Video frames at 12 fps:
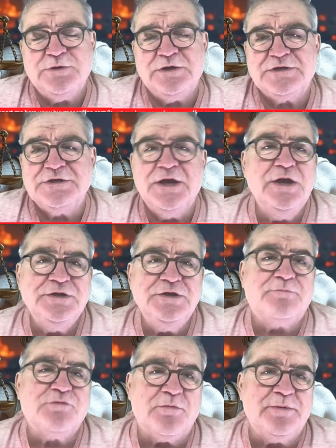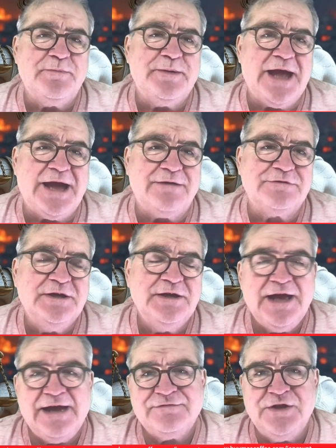works, you'll probably be out
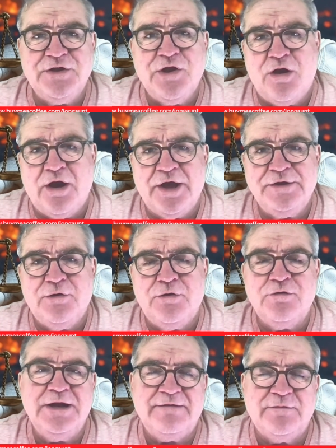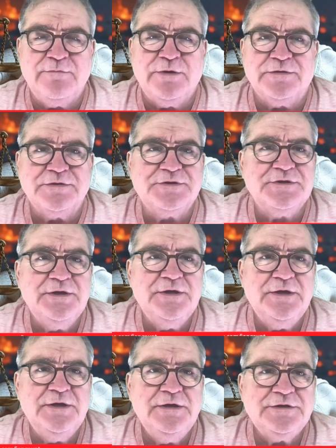after 9 or 11 months.
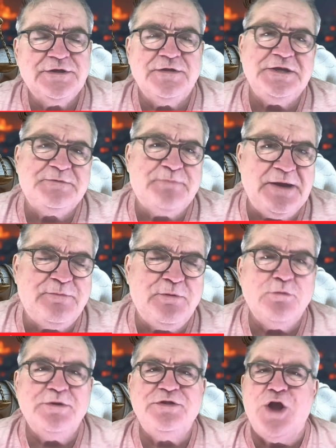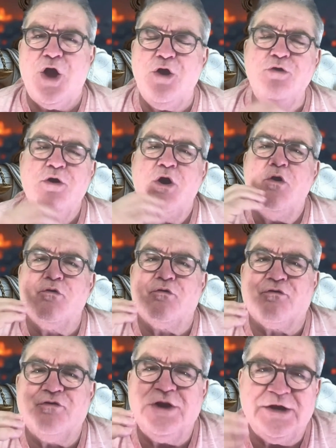So these people with no
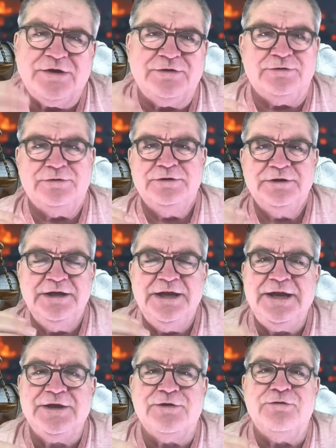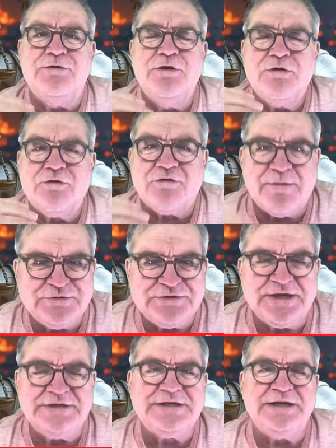real legal
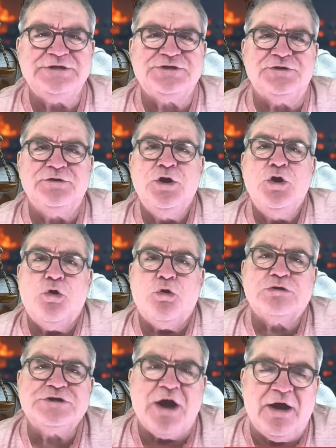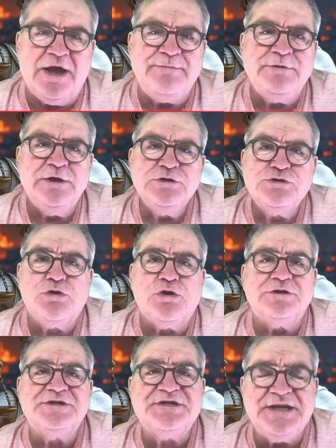representation or time to
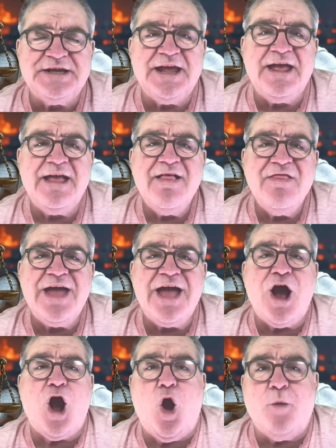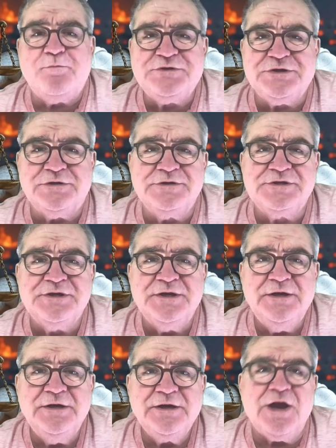consider their options
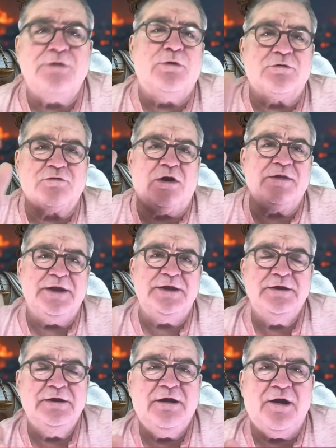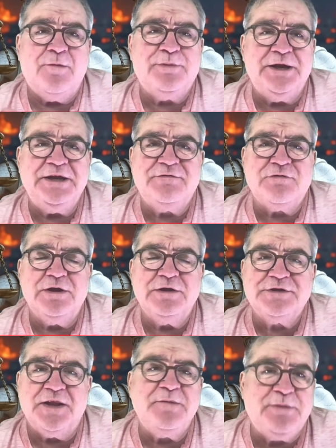go, all right, then I'll plead for it.
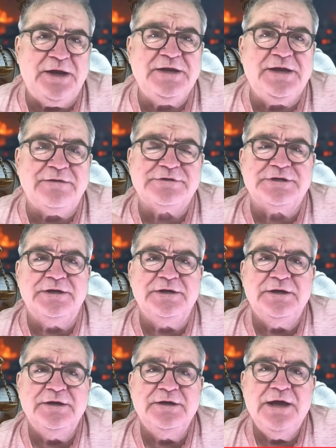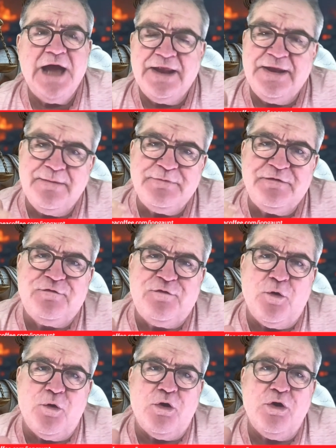So they plead guilty. And then
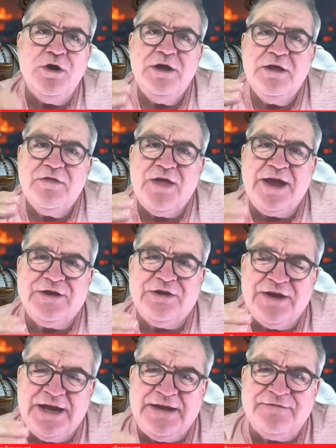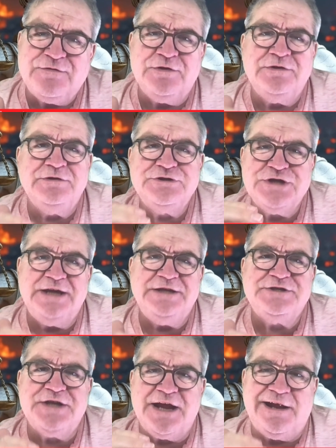before they could even
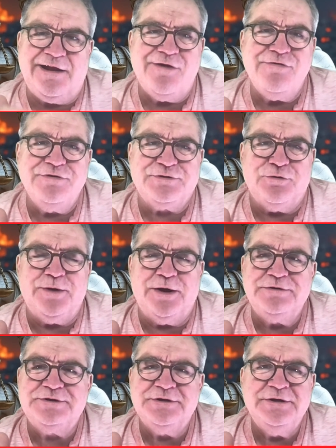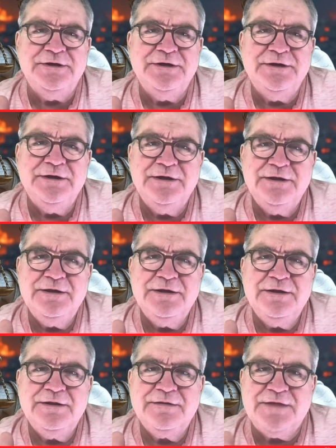change their clothes almost,
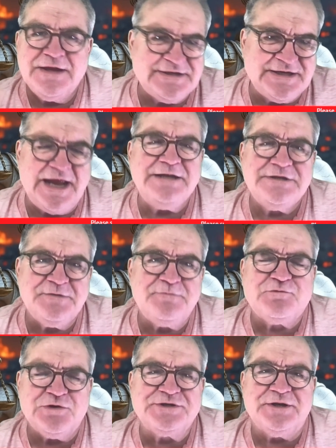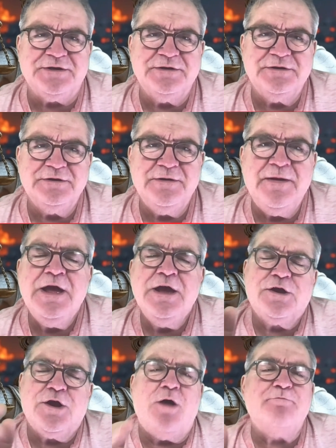they're sent to prison.
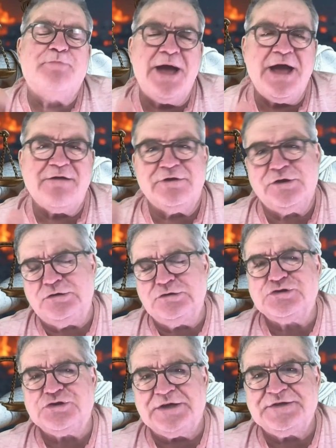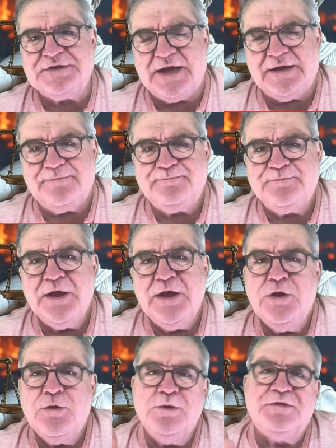Compare and contrast that
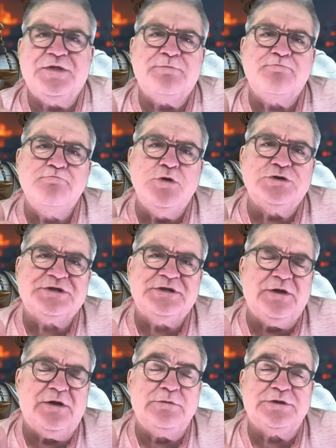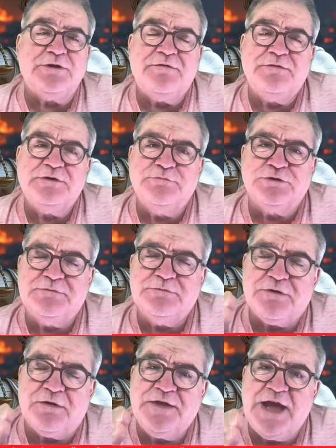with the Muslim, no, I don't know if he was Muslim,
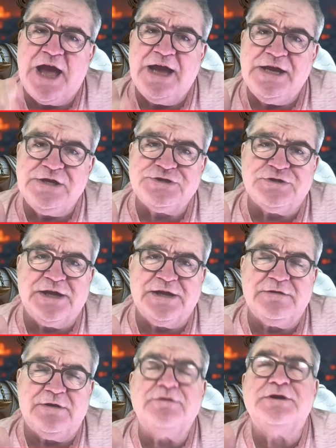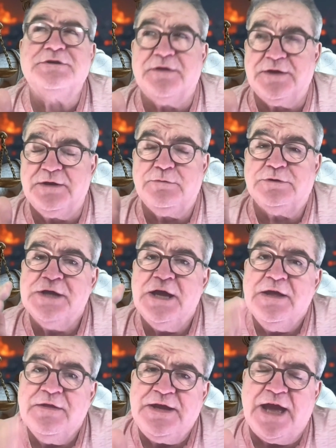sorry, the Asian, I think he was,
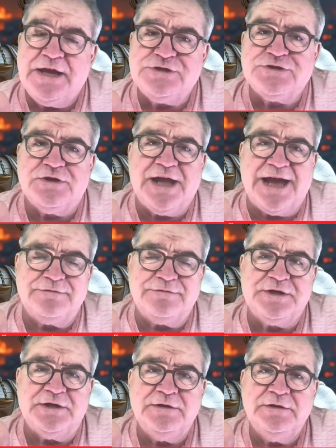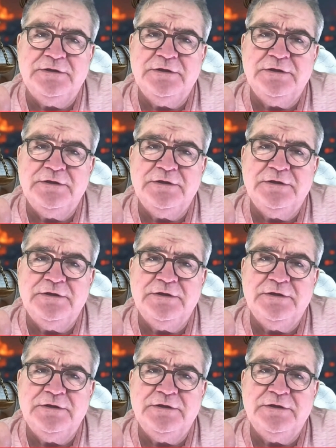the Asian councillor